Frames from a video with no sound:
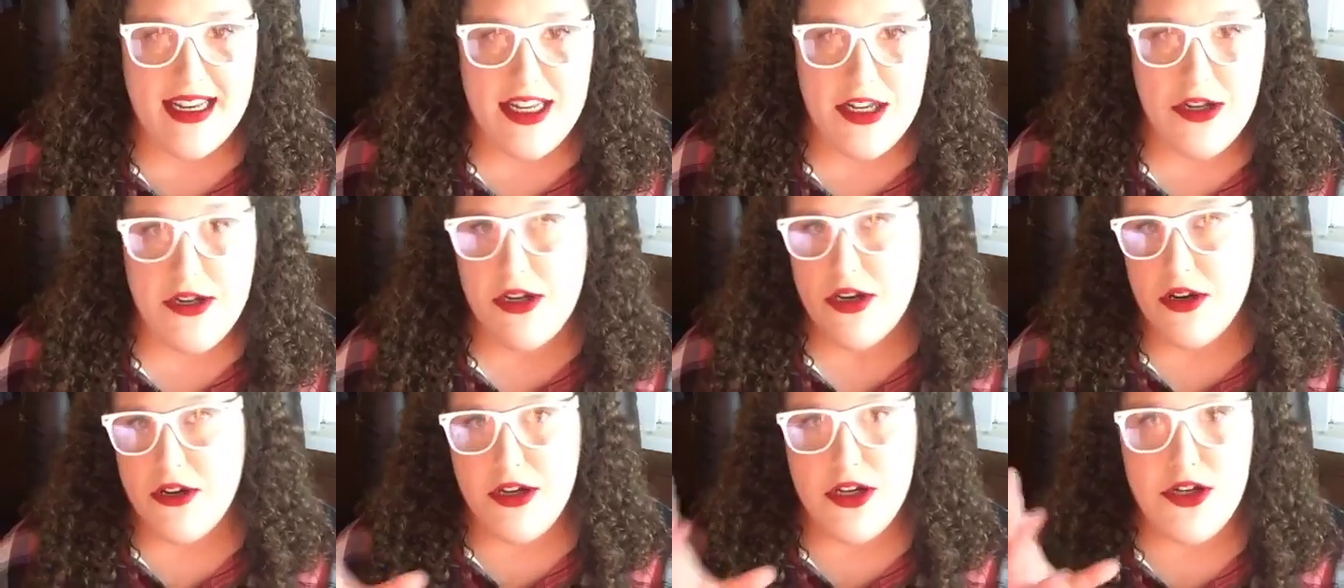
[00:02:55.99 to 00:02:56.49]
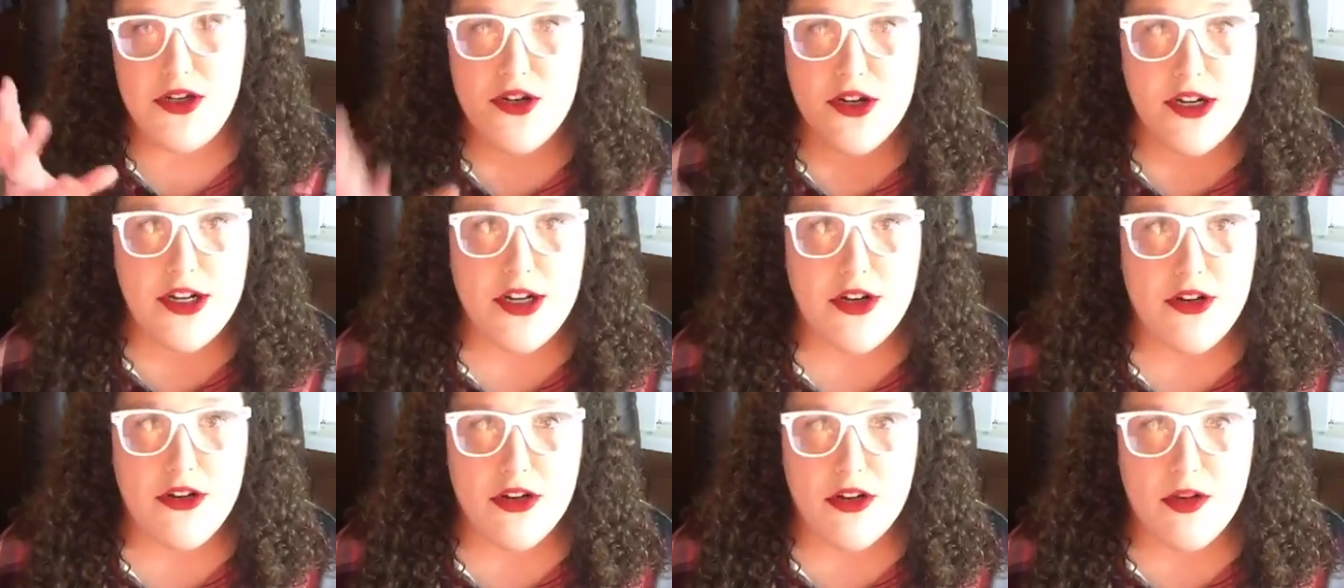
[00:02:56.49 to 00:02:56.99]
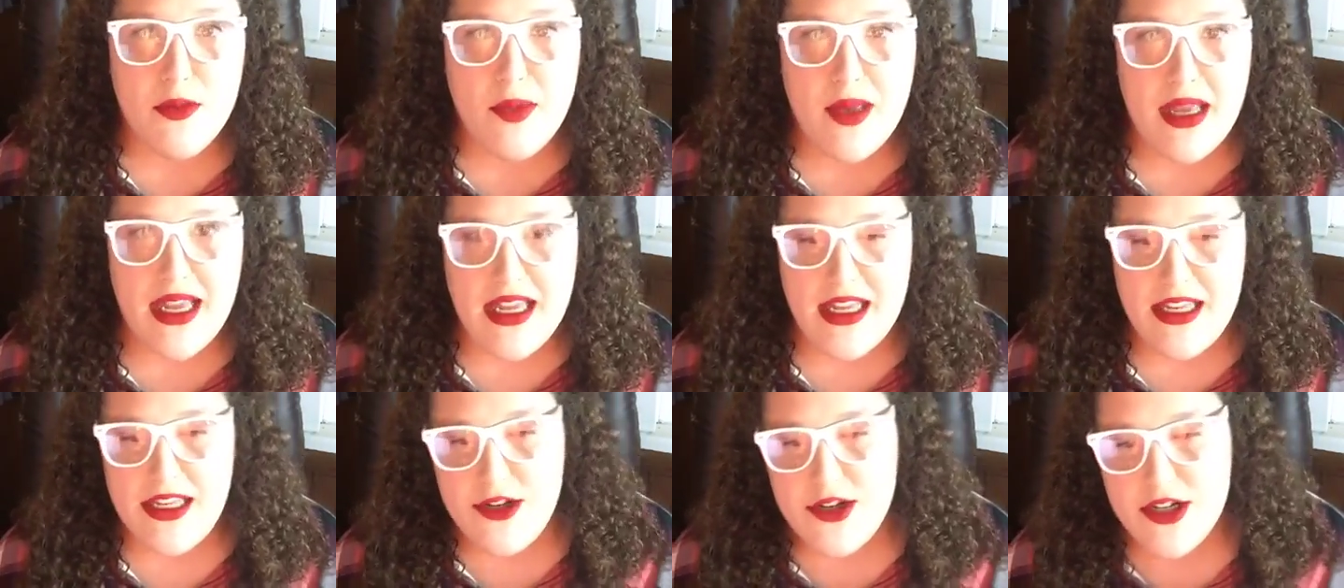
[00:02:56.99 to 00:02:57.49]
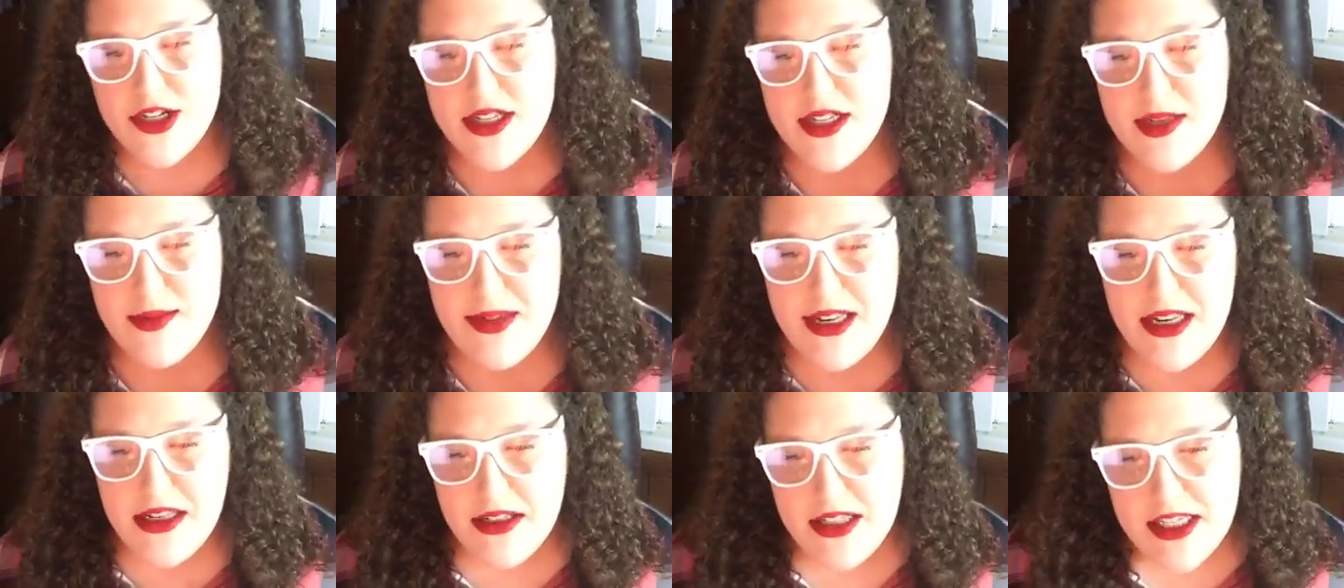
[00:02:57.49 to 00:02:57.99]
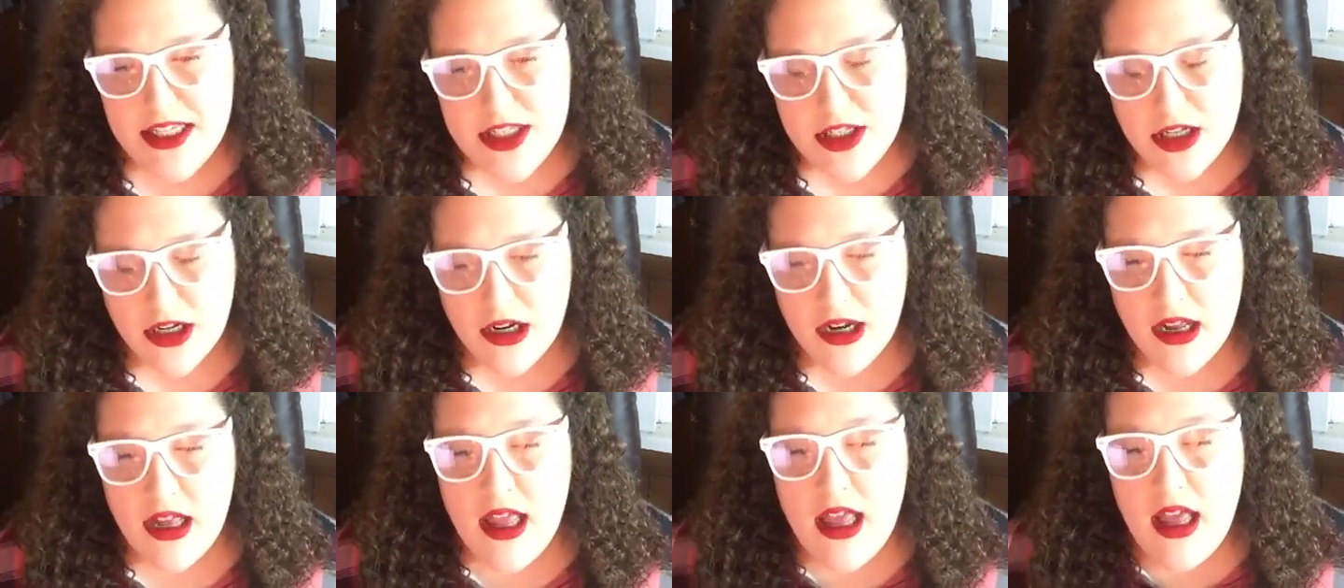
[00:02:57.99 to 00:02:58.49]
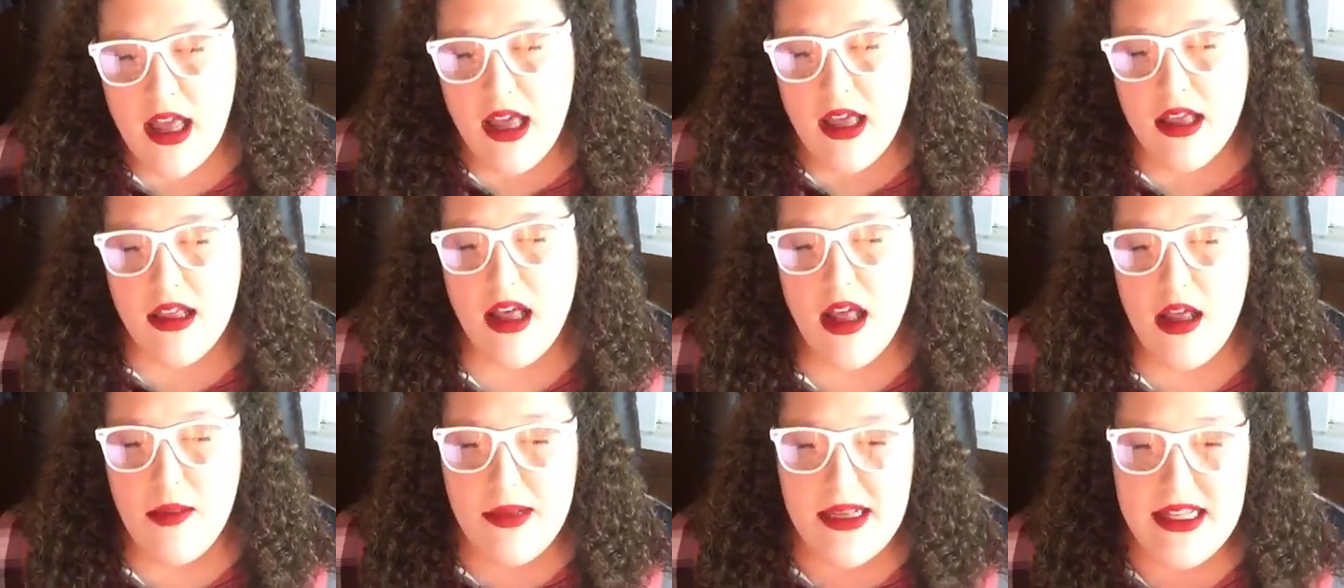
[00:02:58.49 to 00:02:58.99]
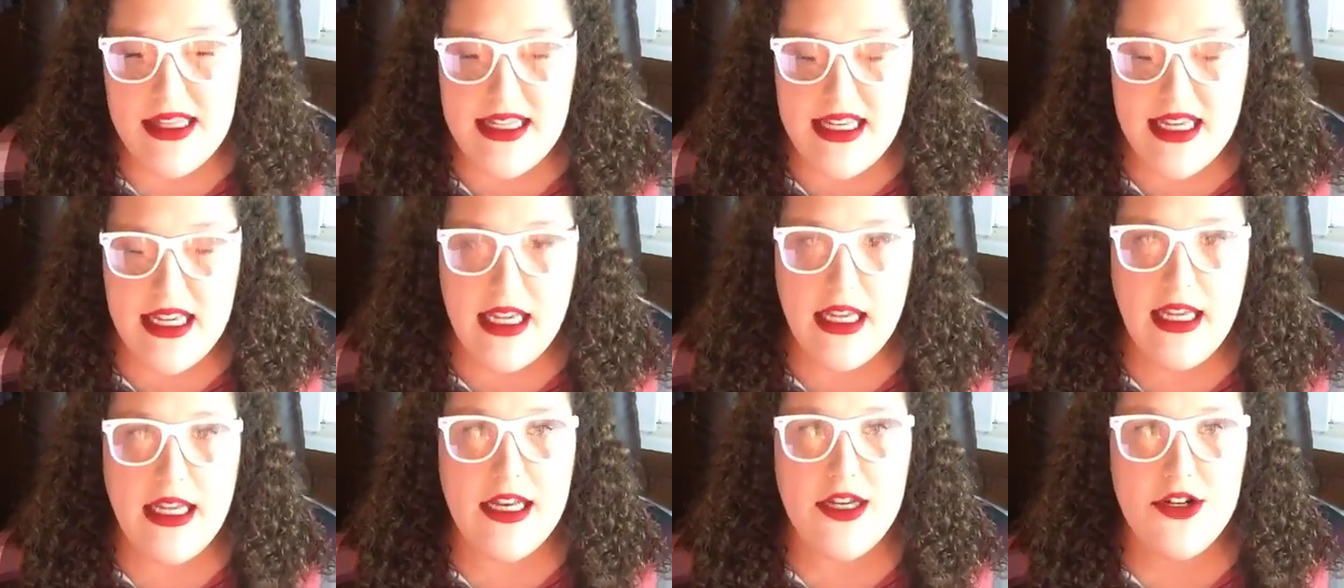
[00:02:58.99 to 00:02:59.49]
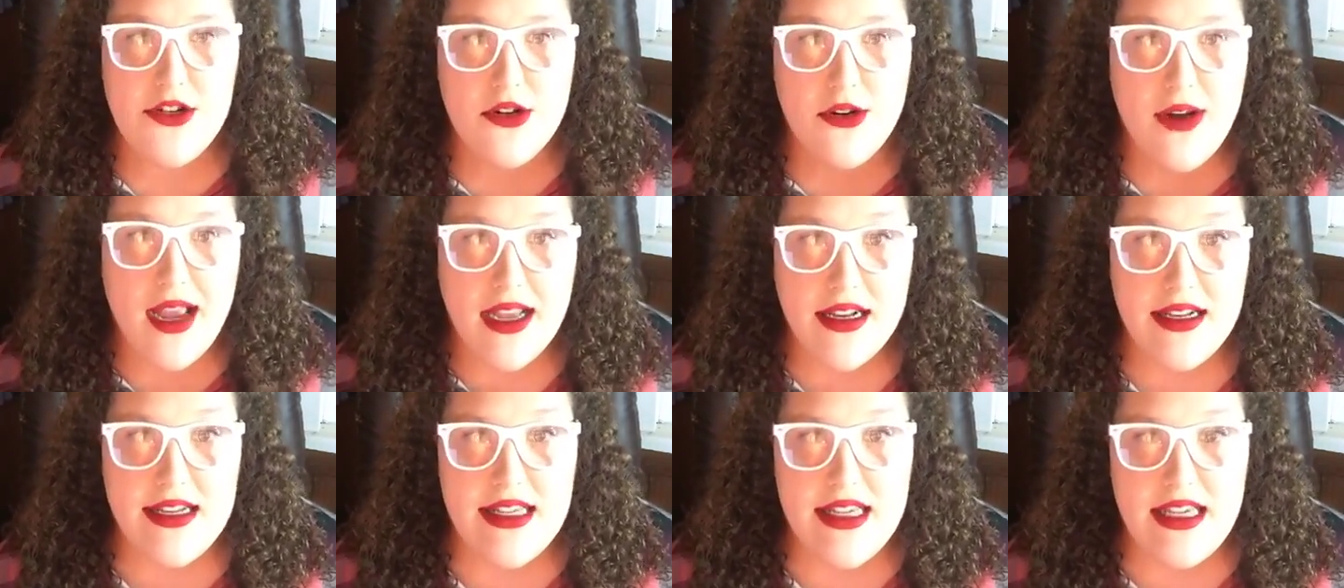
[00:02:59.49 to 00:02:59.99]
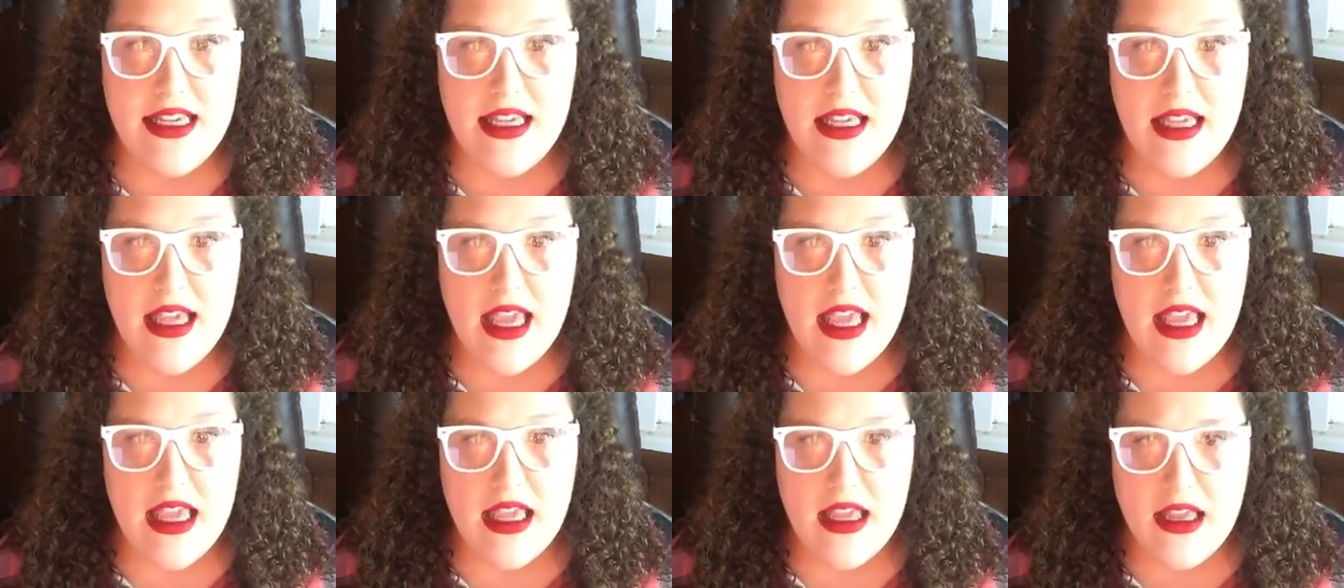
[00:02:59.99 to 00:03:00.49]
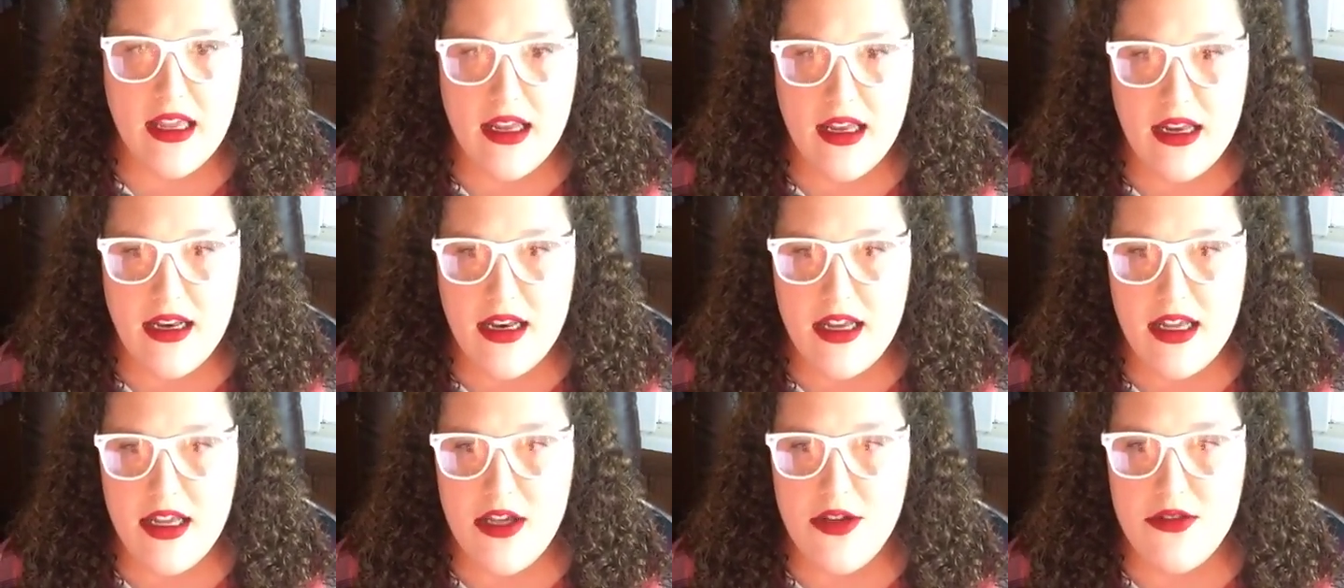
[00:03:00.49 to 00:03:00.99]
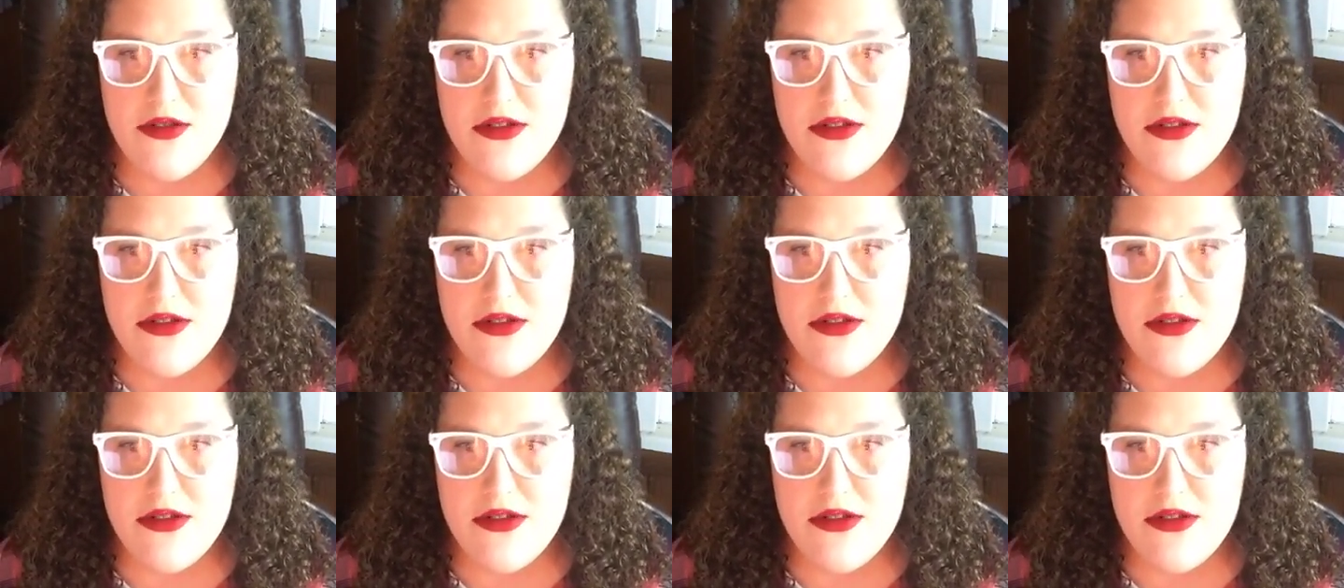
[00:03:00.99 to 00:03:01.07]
You know, you join a group and you just immediately start commenting and interacting, and you